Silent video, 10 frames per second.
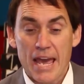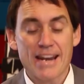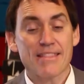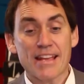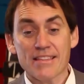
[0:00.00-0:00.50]

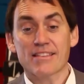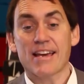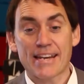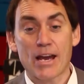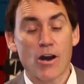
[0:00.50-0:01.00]
And at the end of the
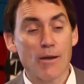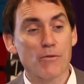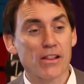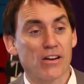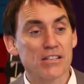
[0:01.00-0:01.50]
day now, I'm
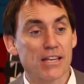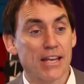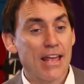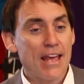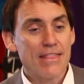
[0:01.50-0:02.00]

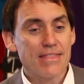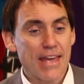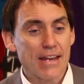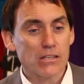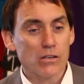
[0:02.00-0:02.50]
realising
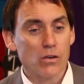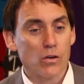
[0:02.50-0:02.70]
that